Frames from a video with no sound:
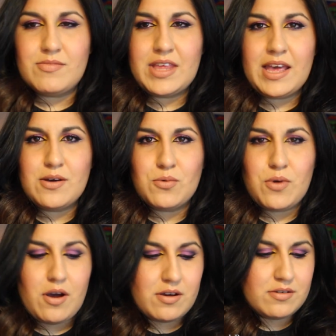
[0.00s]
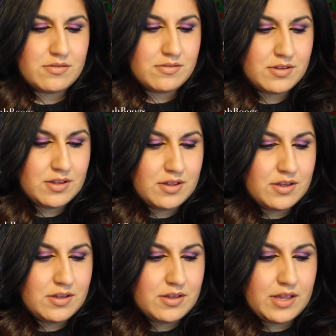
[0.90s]
Can't go wrong.
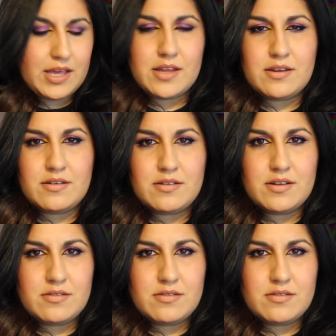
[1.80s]
And